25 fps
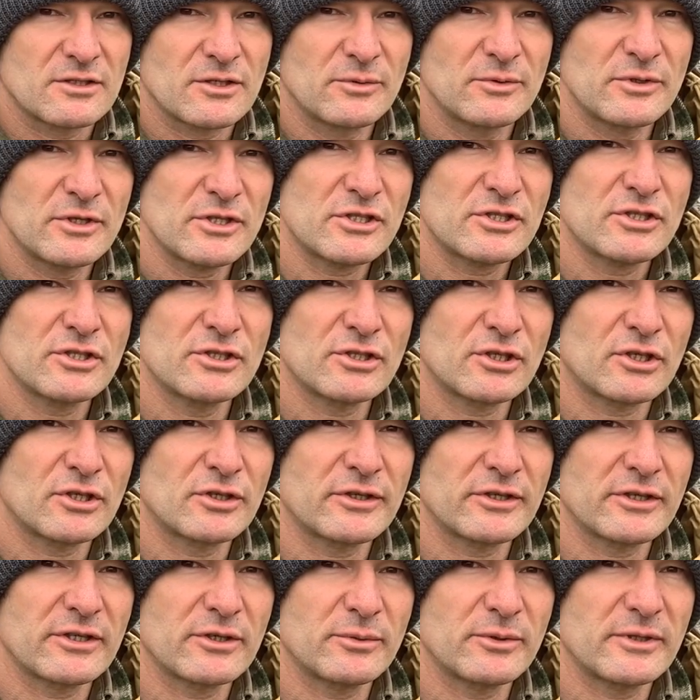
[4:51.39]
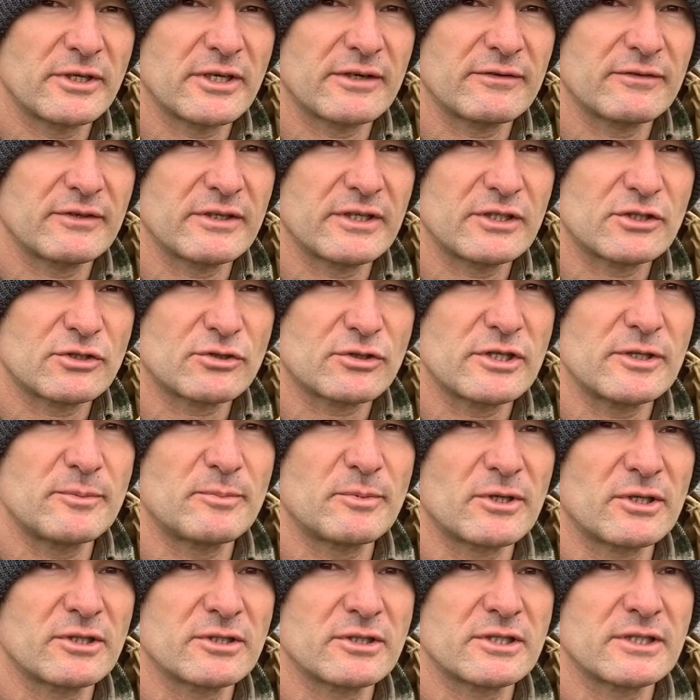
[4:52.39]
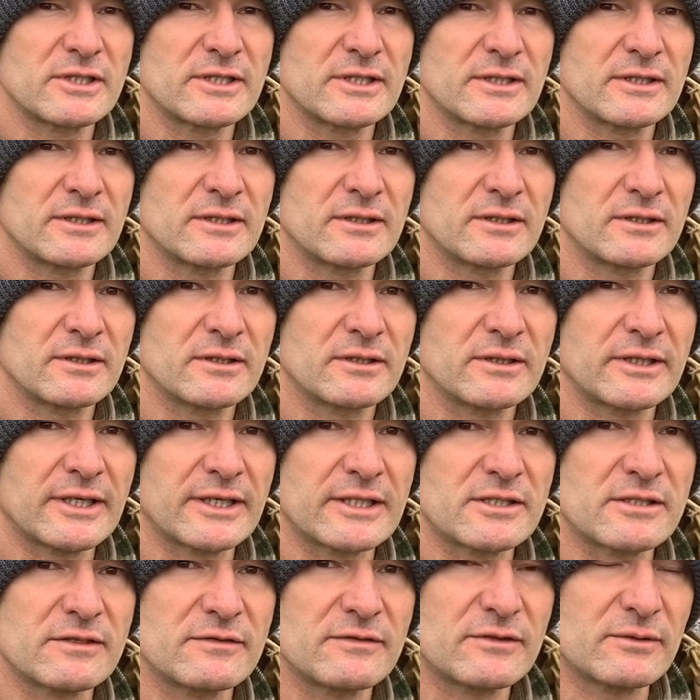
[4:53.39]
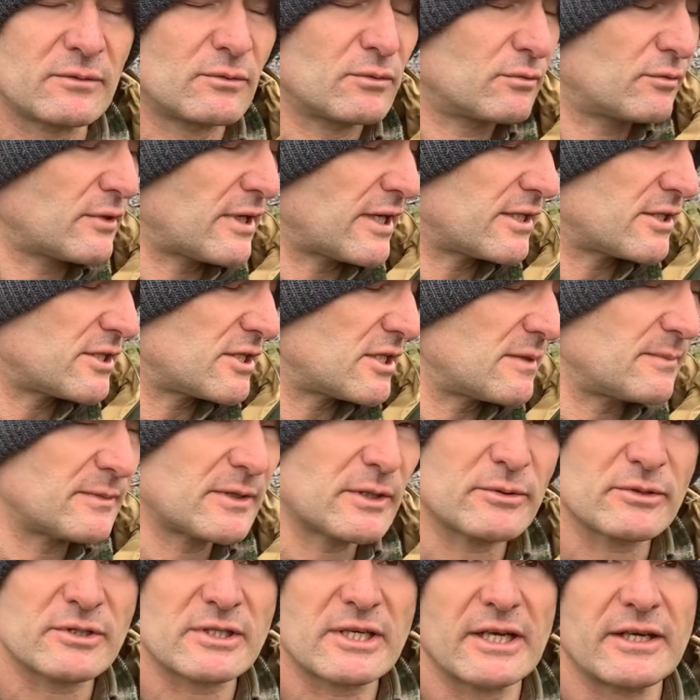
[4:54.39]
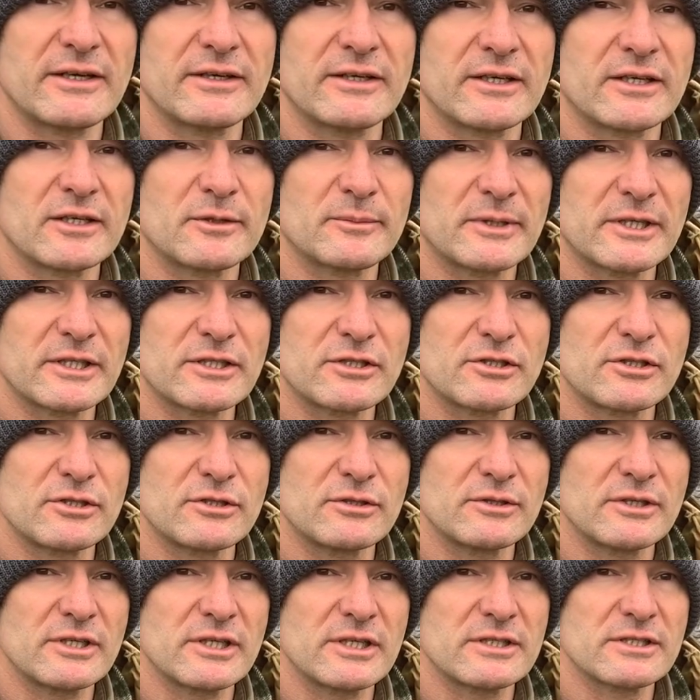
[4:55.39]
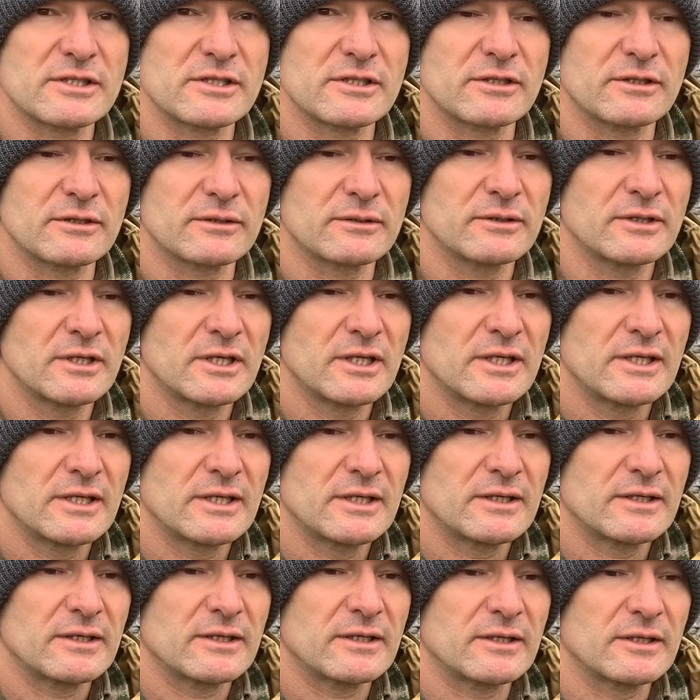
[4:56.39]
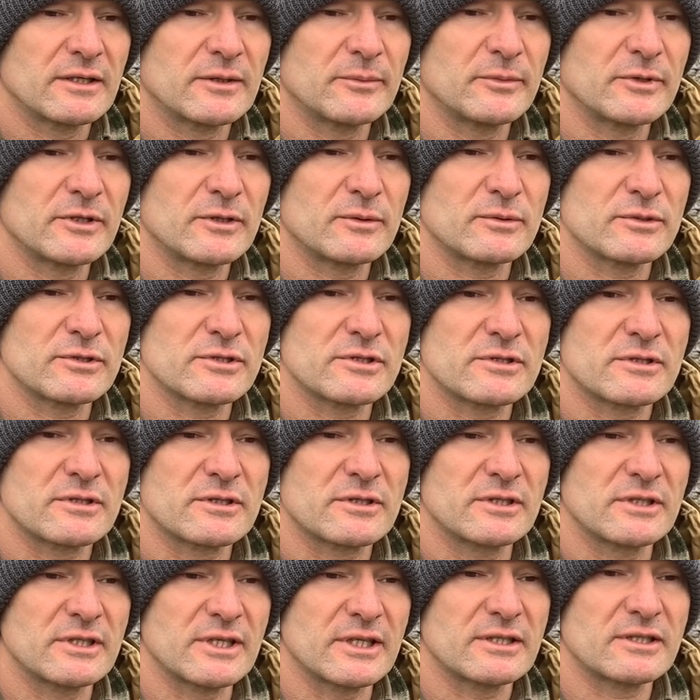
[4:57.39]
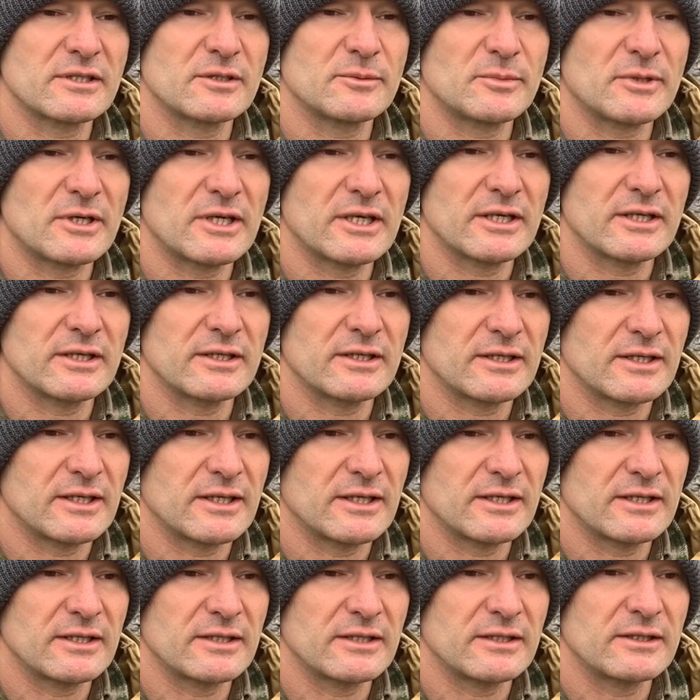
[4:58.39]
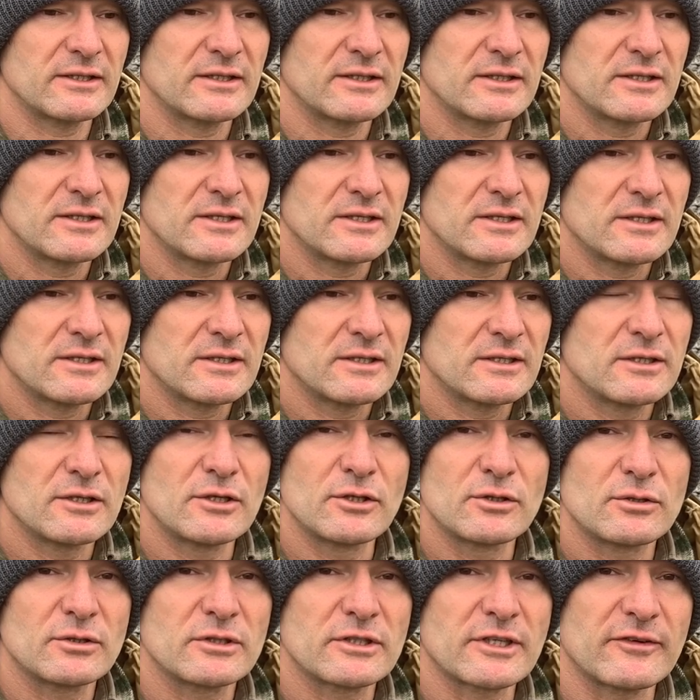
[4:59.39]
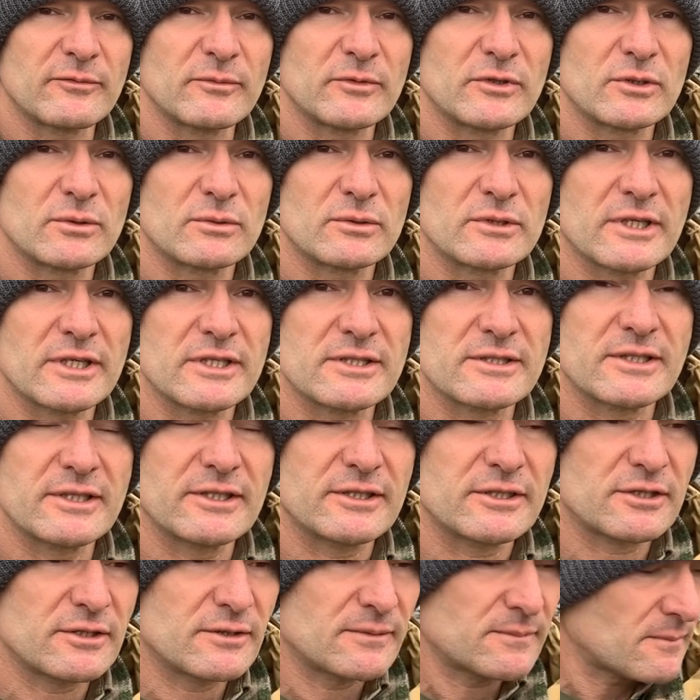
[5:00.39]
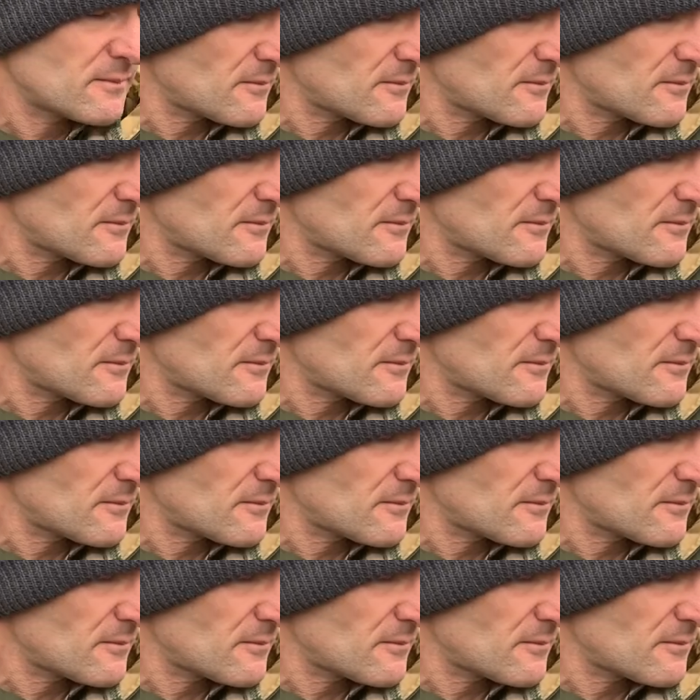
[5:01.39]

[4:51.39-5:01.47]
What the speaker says: in this scenario, we have a tree planting activity or regime that was carried out about 2 years ago. It was conducted by a local government organization,